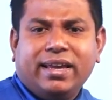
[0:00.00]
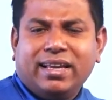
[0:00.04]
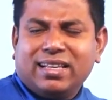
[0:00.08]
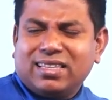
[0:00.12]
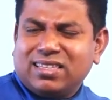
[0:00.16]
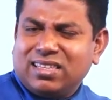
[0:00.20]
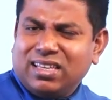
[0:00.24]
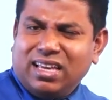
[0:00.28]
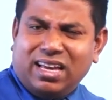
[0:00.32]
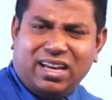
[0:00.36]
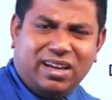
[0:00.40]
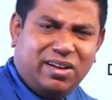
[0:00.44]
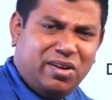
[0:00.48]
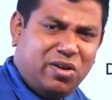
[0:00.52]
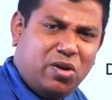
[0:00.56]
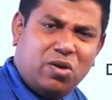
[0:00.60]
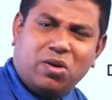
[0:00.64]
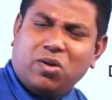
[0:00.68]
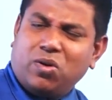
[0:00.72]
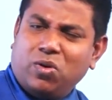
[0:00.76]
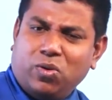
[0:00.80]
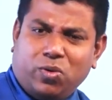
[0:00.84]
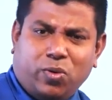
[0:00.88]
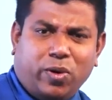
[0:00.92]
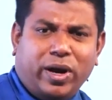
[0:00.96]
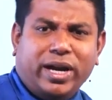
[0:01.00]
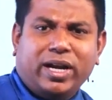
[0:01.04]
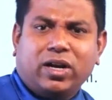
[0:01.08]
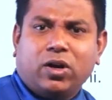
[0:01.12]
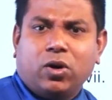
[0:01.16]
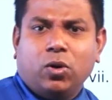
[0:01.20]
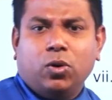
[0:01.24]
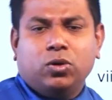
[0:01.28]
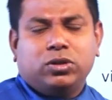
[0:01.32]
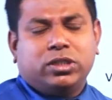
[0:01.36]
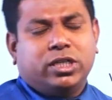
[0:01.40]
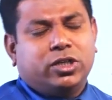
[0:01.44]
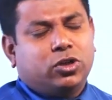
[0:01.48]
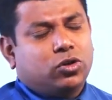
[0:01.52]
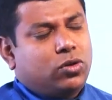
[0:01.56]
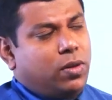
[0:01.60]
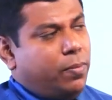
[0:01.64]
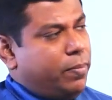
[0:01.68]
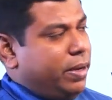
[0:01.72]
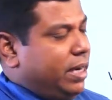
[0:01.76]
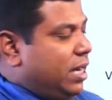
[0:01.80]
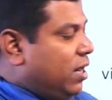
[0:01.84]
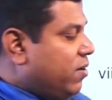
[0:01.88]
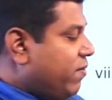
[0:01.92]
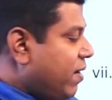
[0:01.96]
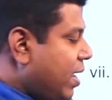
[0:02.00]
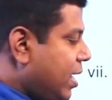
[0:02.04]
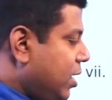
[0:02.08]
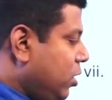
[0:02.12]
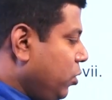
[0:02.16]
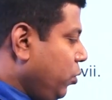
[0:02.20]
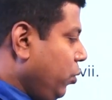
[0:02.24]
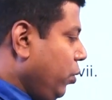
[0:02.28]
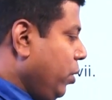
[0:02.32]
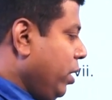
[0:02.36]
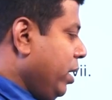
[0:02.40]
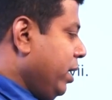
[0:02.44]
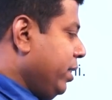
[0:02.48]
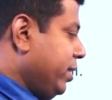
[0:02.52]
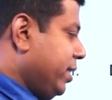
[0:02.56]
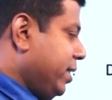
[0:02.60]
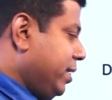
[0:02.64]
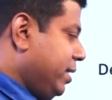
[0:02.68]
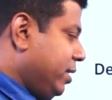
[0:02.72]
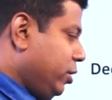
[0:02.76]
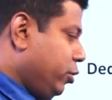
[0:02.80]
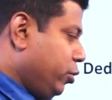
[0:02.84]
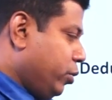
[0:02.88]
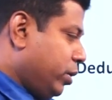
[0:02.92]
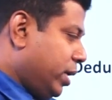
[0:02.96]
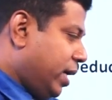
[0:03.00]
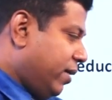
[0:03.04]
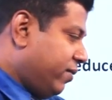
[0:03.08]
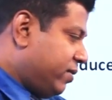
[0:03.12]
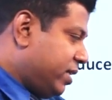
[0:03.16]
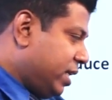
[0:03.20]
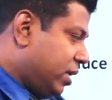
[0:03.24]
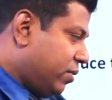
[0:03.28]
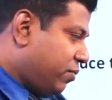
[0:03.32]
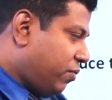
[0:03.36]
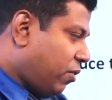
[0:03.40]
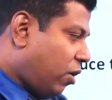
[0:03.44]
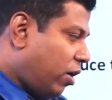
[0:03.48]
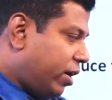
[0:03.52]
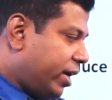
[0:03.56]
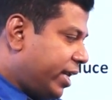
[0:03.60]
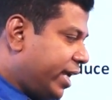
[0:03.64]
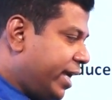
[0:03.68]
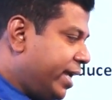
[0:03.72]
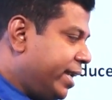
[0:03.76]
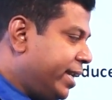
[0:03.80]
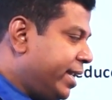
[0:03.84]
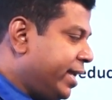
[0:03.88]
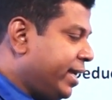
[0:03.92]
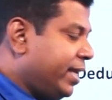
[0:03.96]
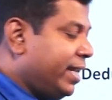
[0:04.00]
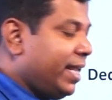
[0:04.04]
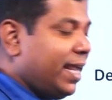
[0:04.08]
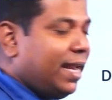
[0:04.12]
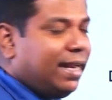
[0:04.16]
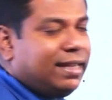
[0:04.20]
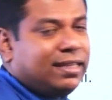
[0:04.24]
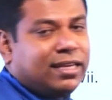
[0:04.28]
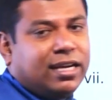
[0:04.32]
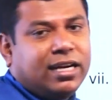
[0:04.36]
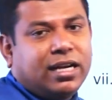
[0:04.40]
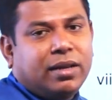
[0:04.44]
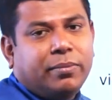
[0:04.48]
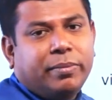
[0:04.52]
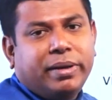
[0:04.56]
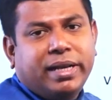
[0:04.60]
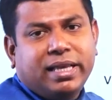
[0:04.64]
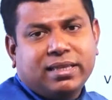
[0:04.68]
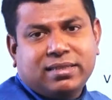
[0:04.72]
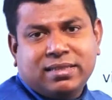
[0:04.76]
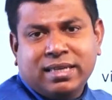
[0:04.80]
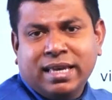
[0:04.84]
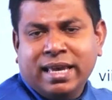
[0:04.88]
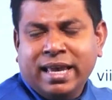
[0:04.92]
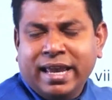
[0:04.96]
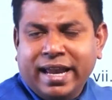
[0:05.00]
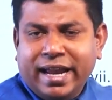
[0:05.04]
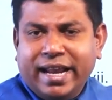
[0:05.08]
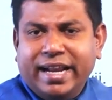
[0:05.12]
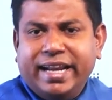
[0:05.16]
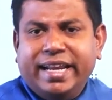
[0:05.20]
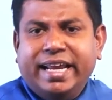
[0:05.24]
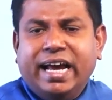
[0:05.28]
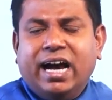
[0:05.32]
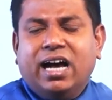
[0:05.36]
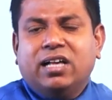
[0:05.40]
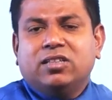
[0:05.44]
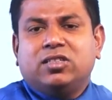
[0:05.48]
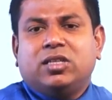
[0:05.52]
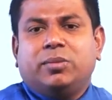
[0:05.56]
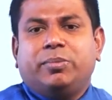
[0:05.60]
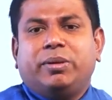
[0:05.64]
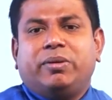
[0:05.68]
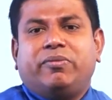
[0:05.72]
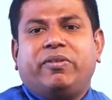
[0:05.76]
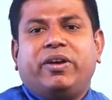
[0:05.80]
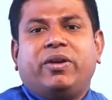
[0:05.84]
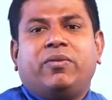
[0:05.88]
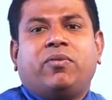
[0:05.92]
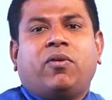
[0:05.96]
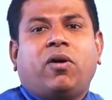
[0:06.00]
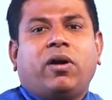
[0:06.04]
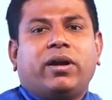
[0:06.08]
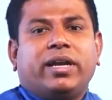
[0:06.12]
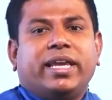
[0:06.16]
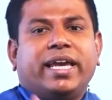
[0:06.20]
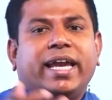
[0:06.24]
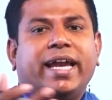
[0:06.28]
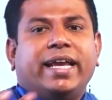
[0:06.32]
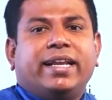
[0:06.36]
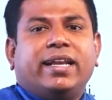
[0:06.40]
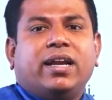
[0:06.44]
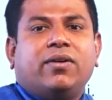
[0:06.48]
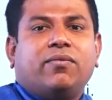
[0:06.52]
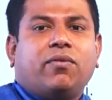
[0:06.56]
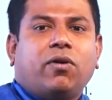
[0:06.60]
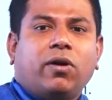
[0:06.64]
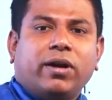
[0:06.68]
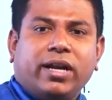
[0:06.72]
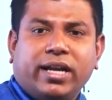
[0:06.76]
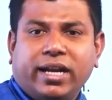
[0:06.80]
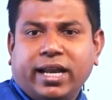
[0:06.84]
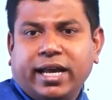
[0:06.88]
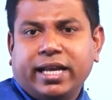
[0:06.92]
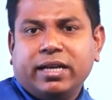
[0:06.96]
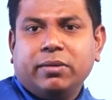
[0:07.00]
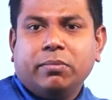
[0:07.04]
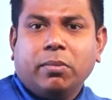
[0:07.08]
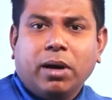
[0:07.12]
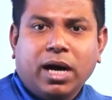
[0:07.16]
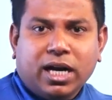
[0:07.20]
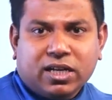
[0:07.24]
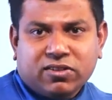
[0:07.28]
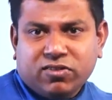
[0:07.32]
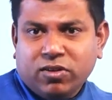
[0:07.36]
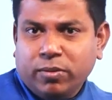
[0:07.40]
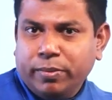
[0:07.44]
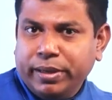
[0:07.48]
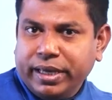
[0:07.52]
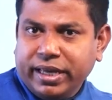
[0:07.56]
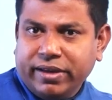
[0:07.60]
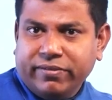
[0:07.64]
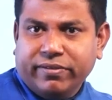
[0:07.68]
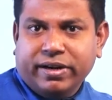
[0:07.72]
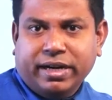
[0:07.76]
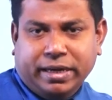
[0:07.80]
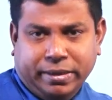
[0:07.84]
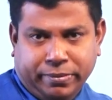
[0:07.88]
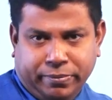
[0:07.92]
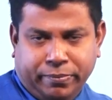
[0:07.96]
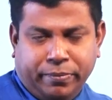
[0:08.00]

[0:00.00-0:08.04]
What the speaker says: It's quite closer to the middle value. Then you could have said 48 degree and 30 minutes. Any answer between 48 and 49, marks will be given.